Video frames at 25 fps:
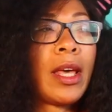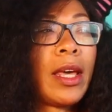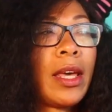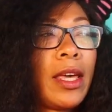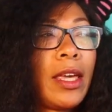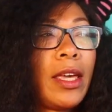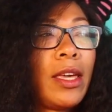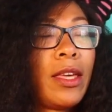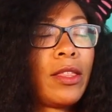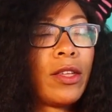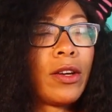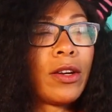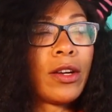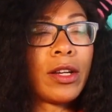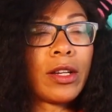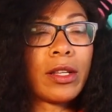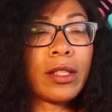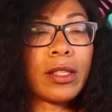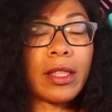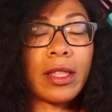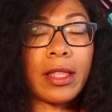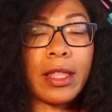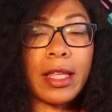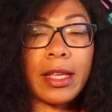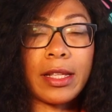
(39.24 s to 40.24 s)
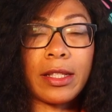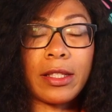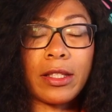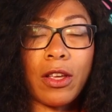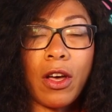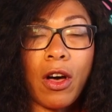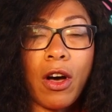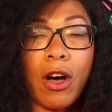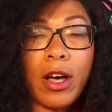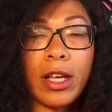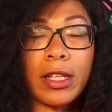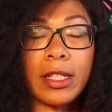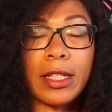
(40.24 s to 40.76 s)
either this
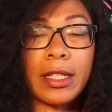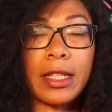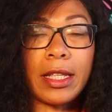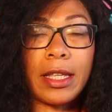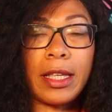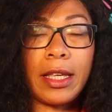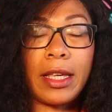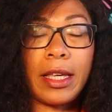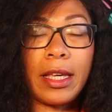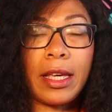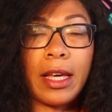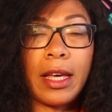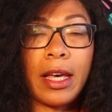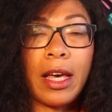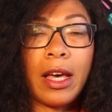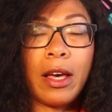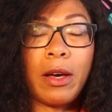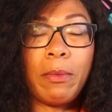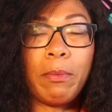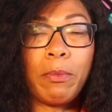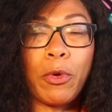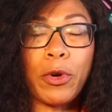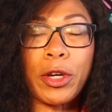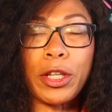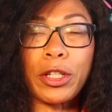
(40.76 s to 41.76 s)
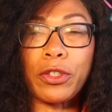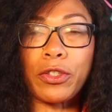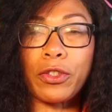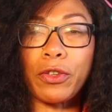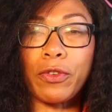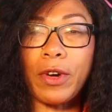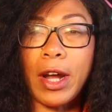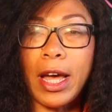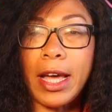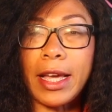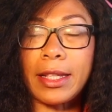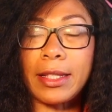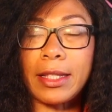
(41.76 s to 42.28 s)
Aussie
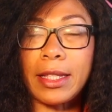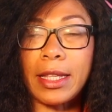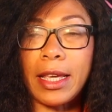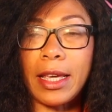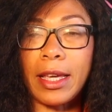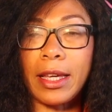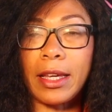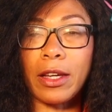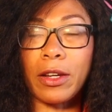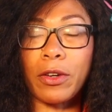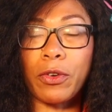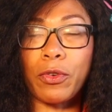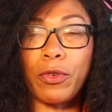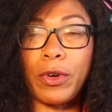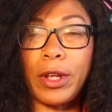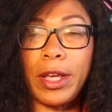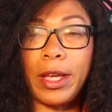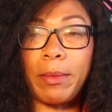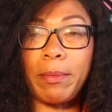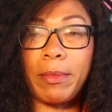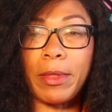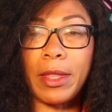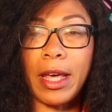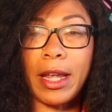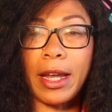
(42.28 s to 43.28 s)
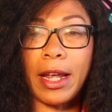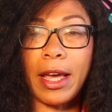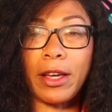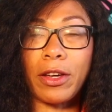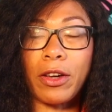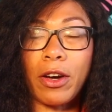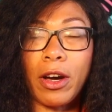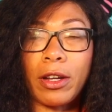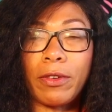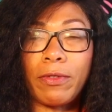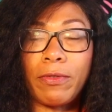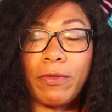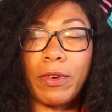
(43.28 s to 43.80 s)
moisturizing cream that I
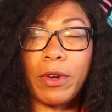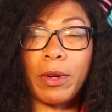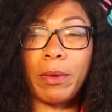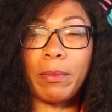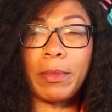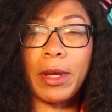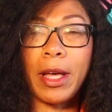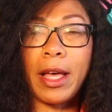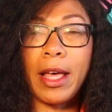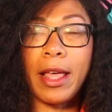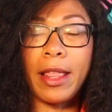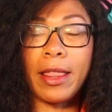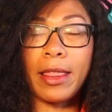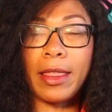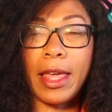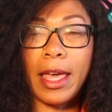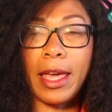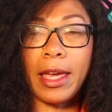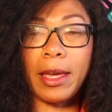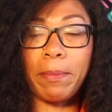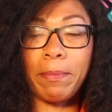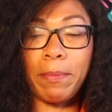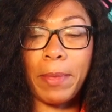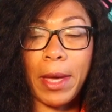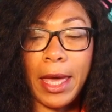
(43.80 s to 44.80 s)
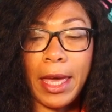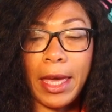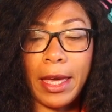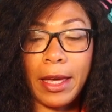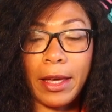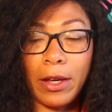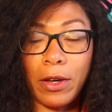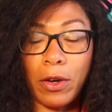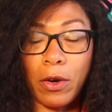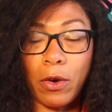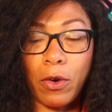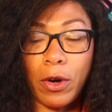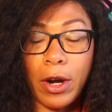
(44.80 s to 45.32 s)
got from Think
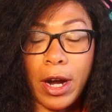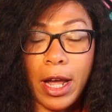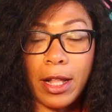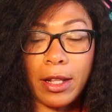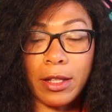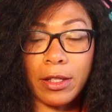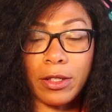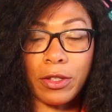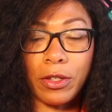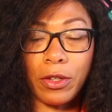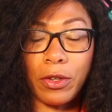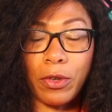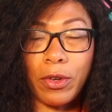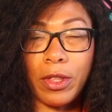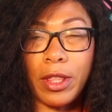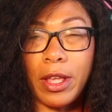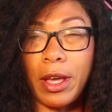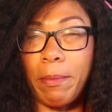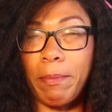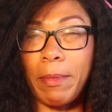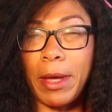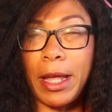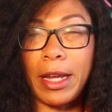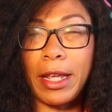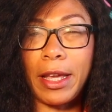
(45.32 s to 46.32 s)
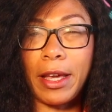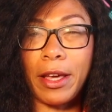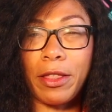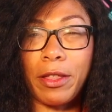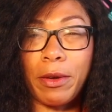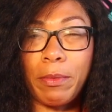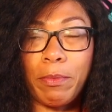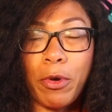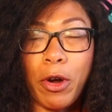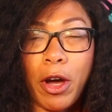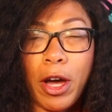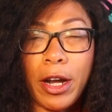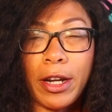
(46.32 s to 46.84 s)
Pink or else you know there are many
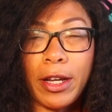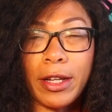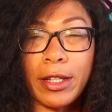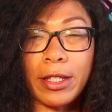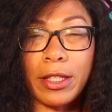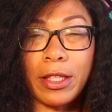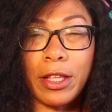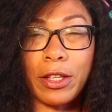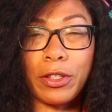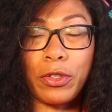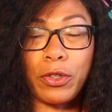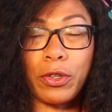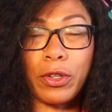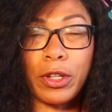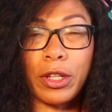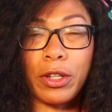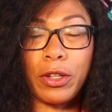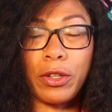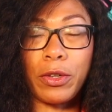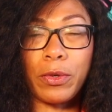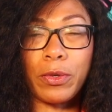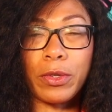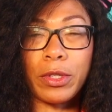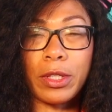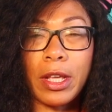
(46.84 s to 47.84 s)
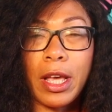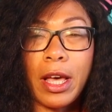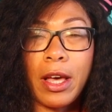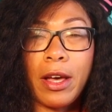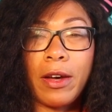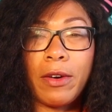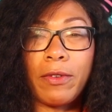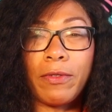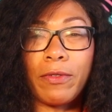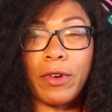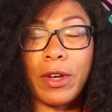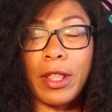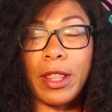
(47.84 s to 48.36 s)
other products that you can use
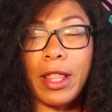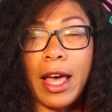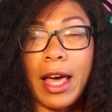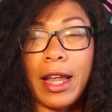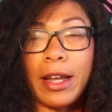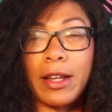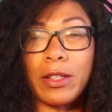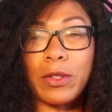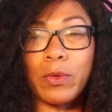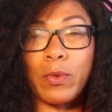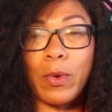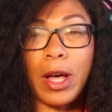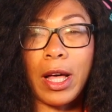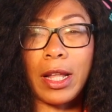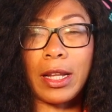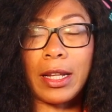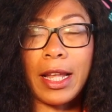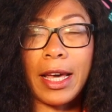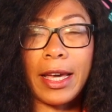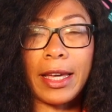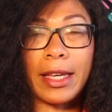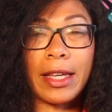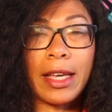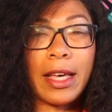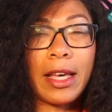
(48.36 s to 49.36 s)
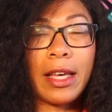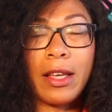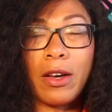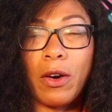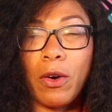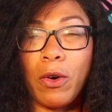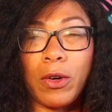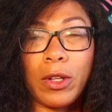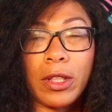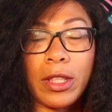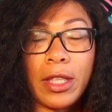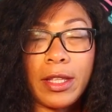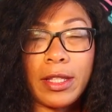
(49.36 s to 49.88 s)
for that as well like
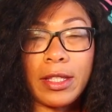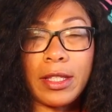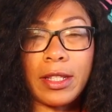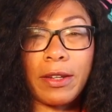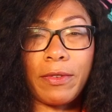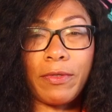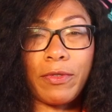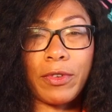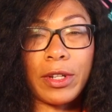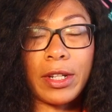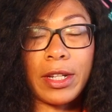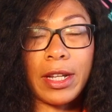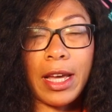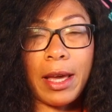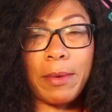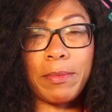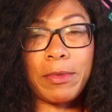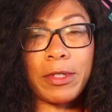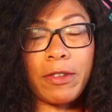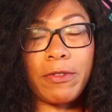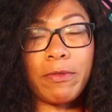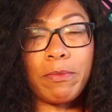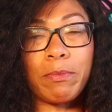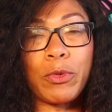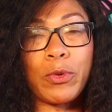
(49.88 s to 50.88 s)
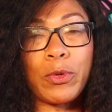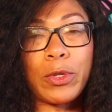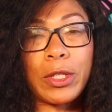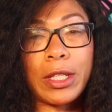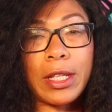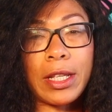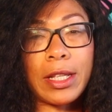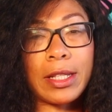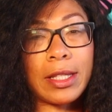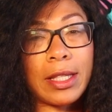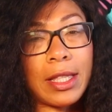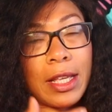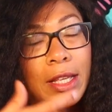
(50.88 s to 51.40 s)
all these different types of
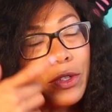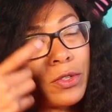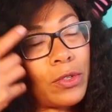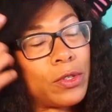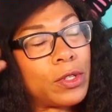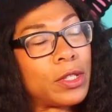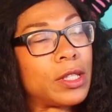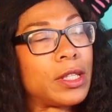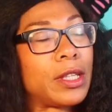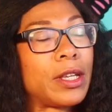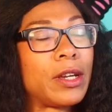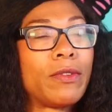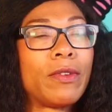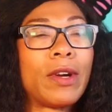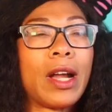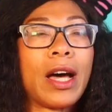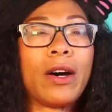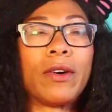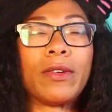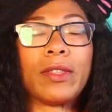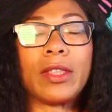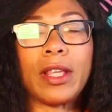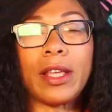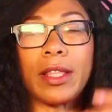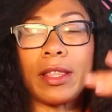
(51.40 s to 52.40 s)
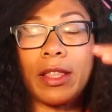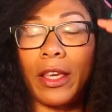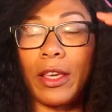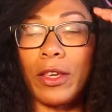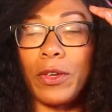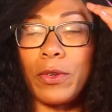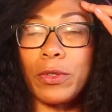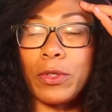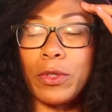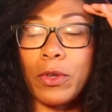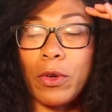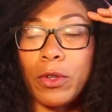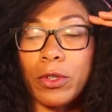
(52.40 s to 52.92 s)
mousses that you see around that they
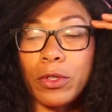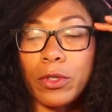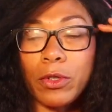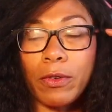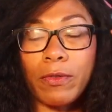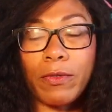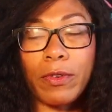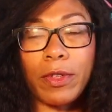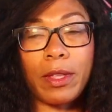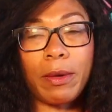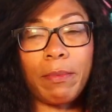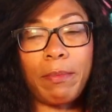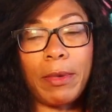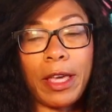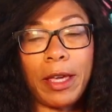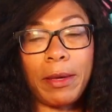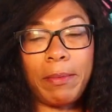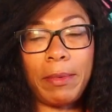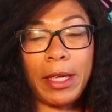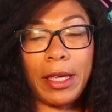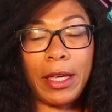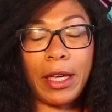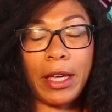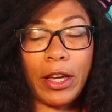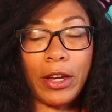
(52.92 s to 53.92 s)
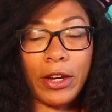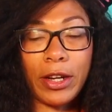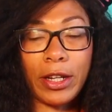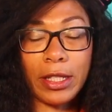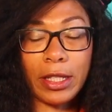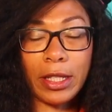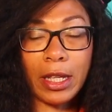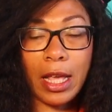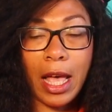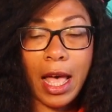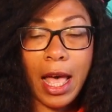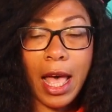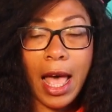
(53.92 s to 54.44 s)
use also for the baby
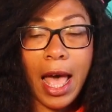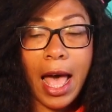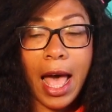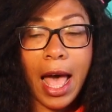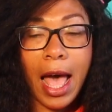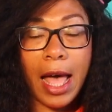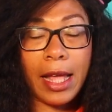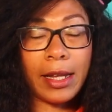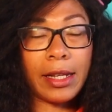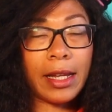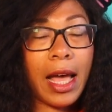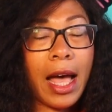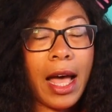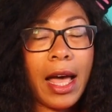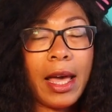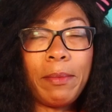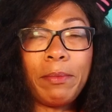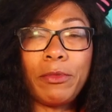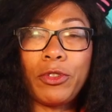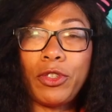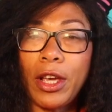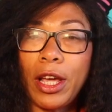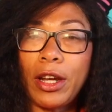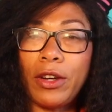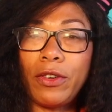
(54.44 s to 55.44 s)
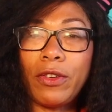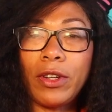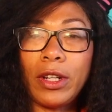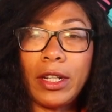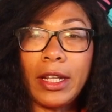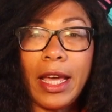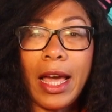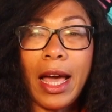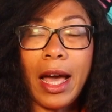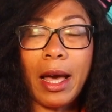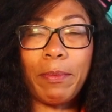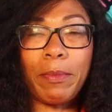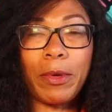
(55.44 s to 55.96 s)
hairs. And I'm
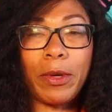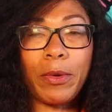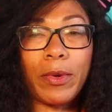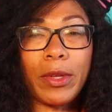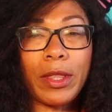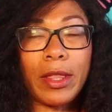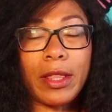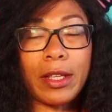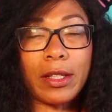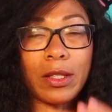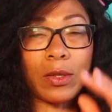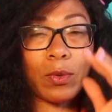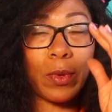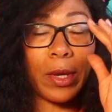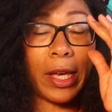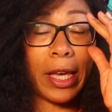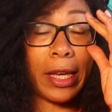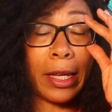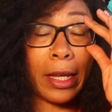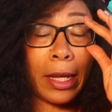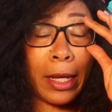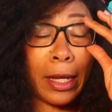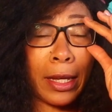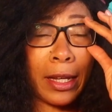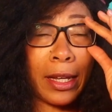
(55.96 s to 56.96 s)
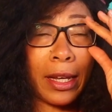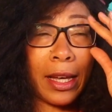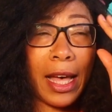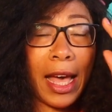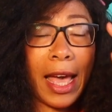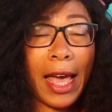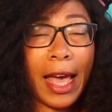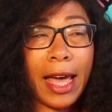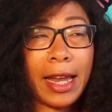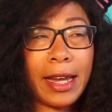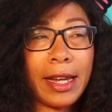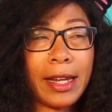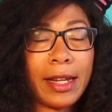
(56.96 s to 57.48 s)
generally happy with this wig. Uh, I
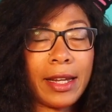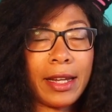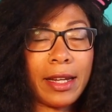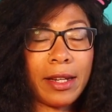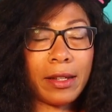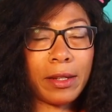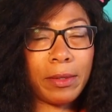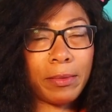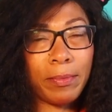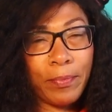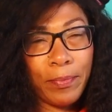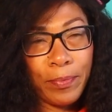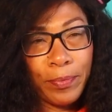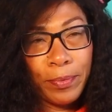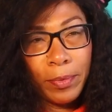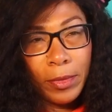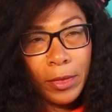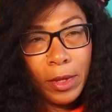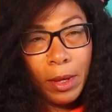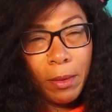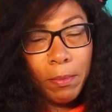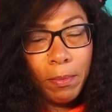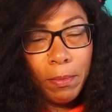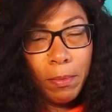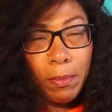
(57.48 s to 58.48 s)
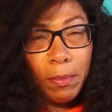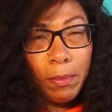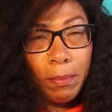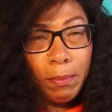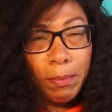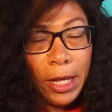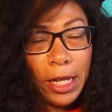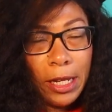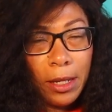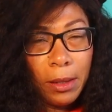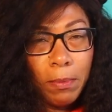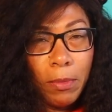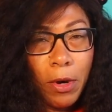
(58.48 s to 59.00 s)
had it in a
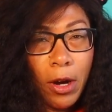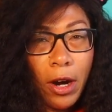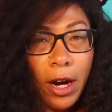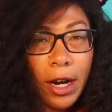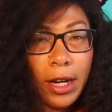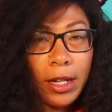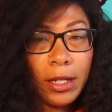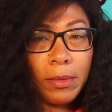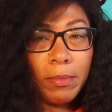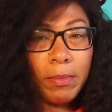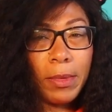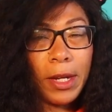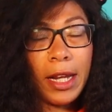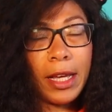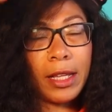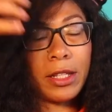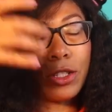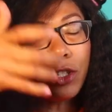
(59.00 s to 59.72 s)
middle part, but I